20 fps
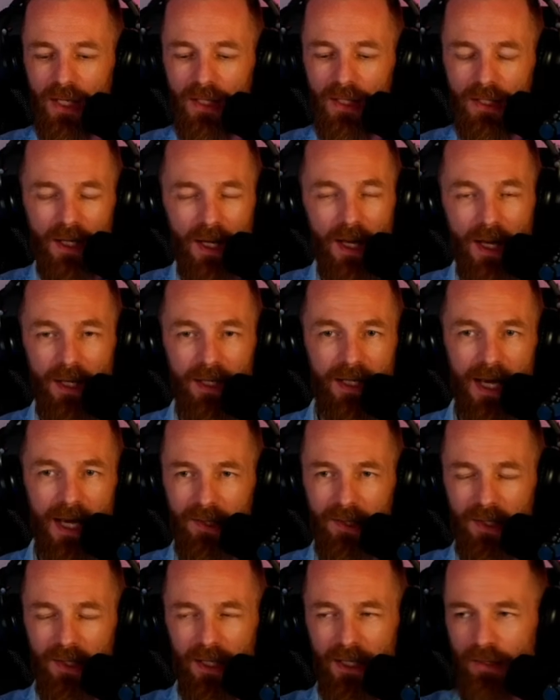it,
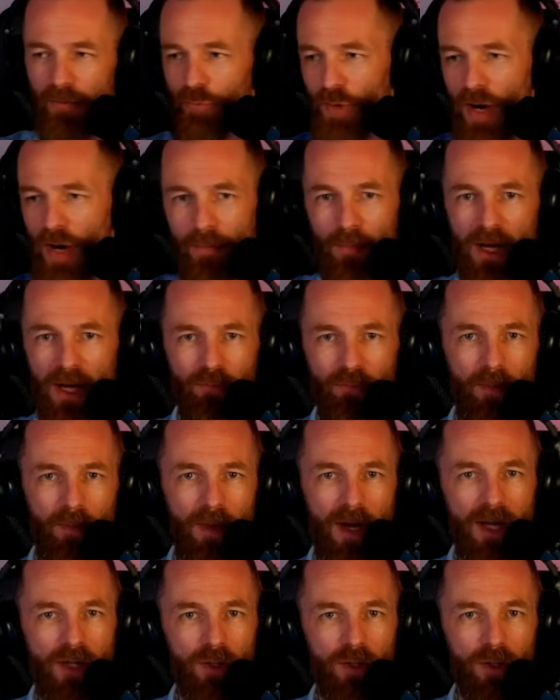yes, it might
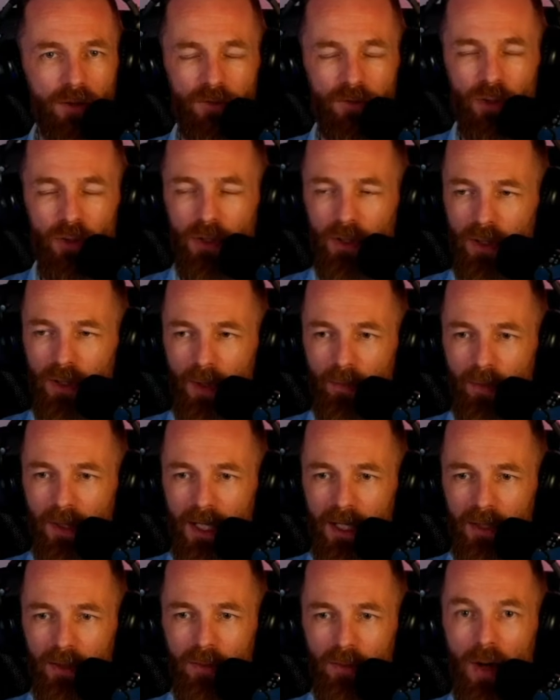remind you of chewing gum or
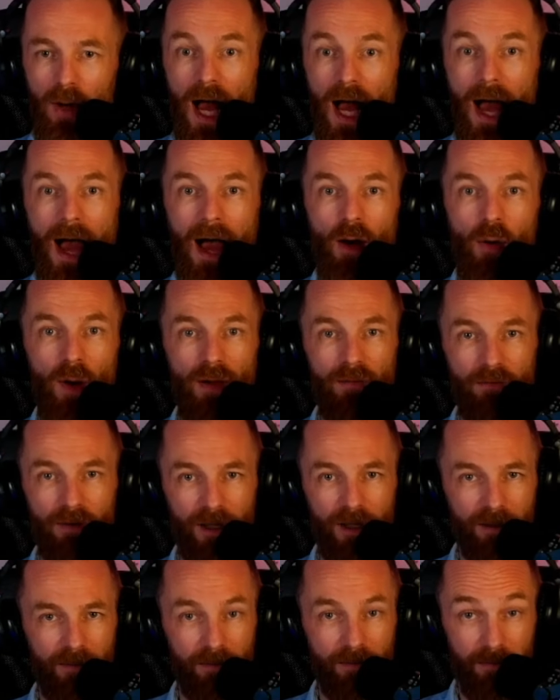Play-Doh,
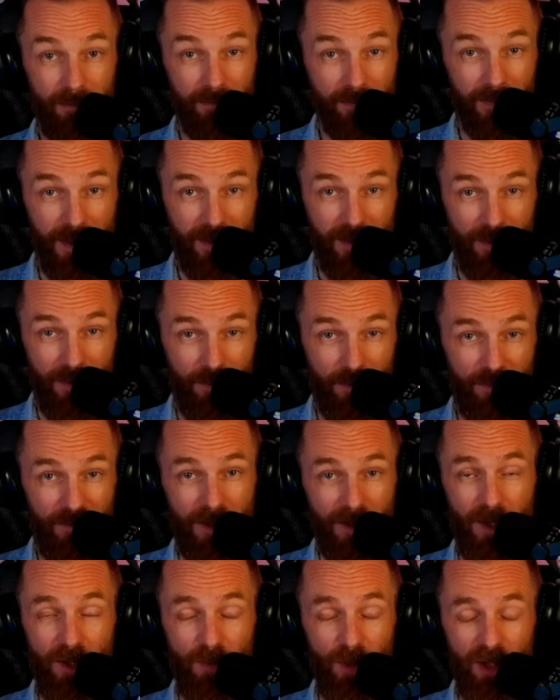however, that's a
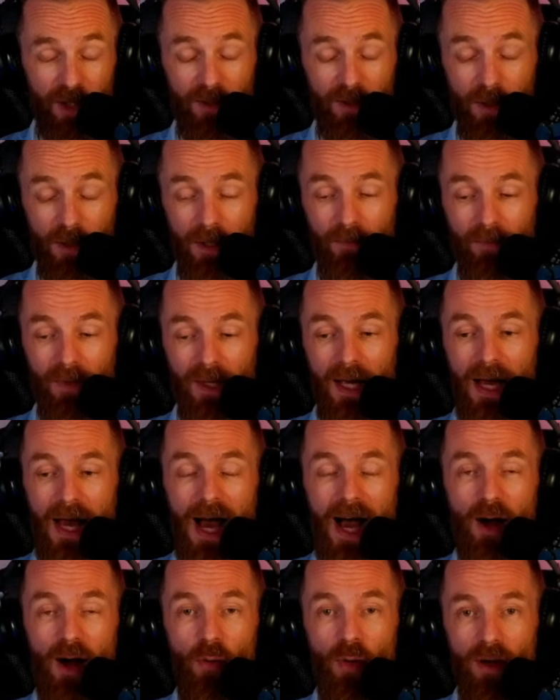very special word,
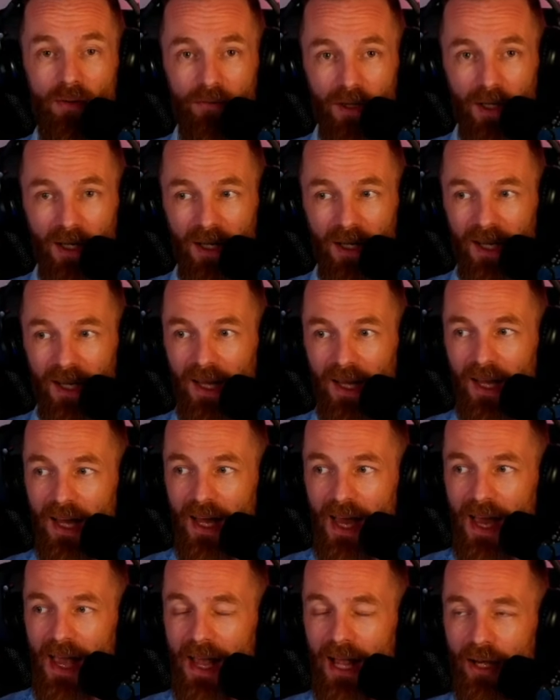however,
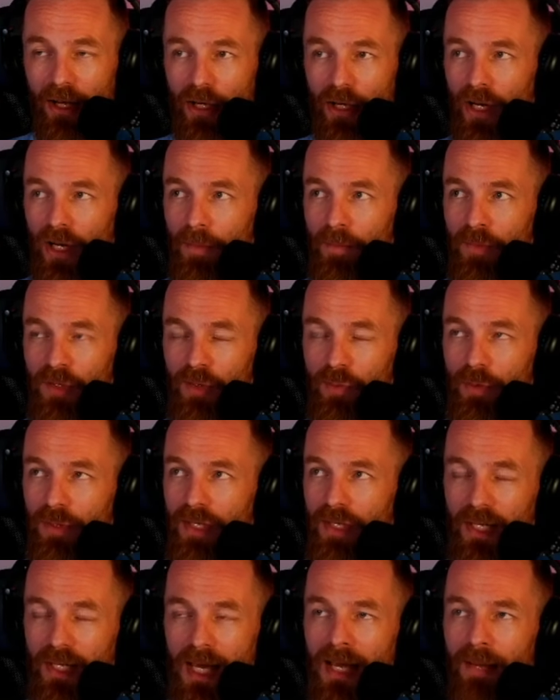it comes with the
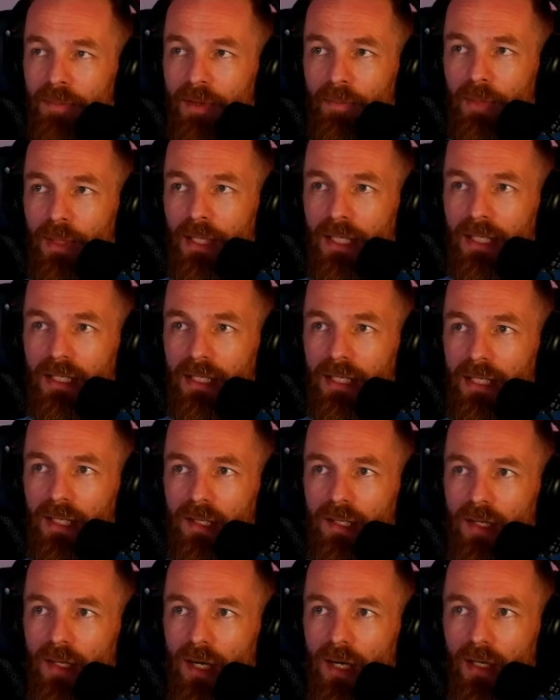
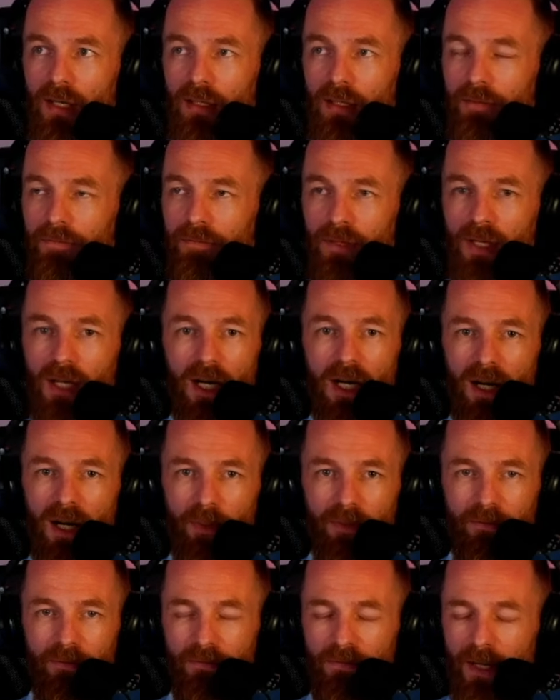capabilities of
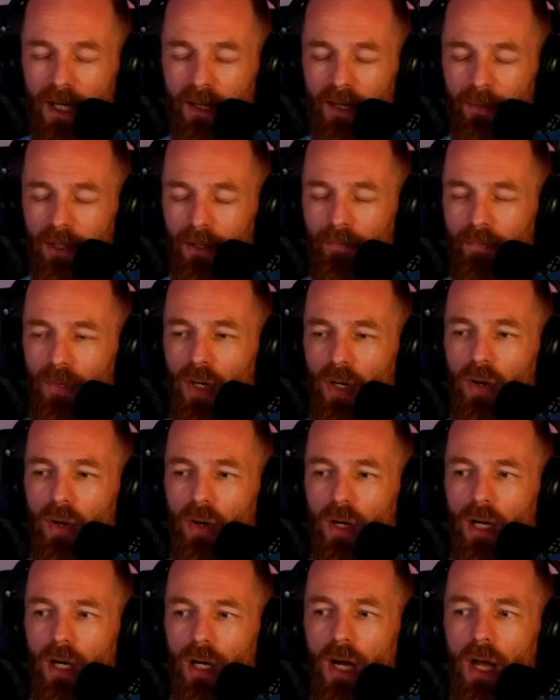carbon fiber.
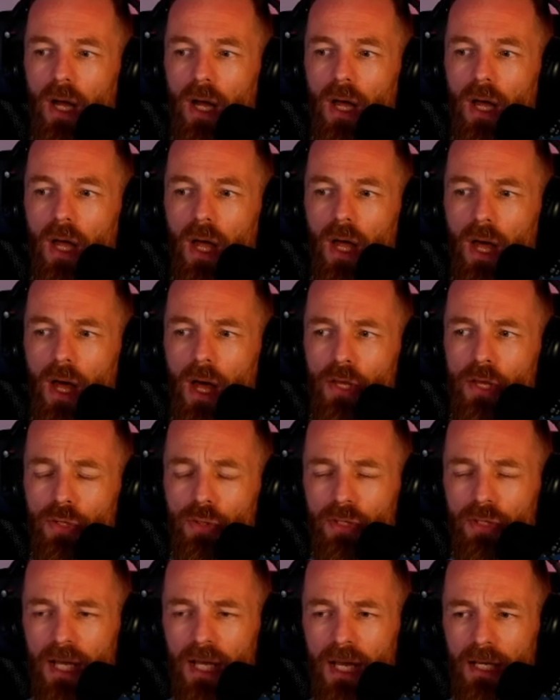Or you
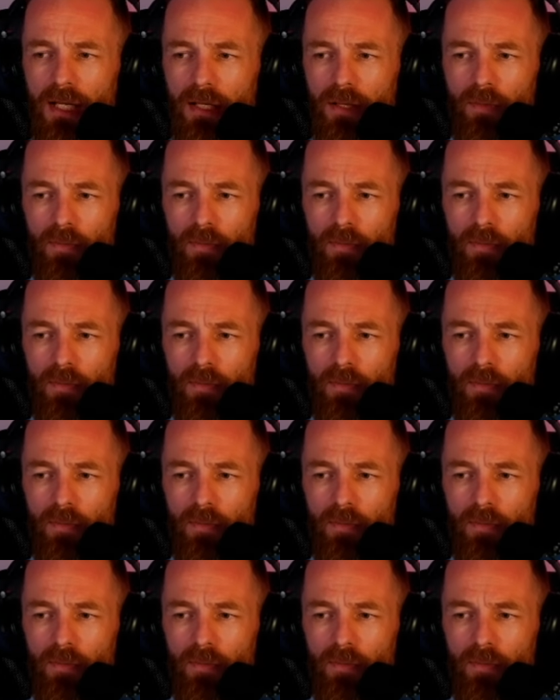take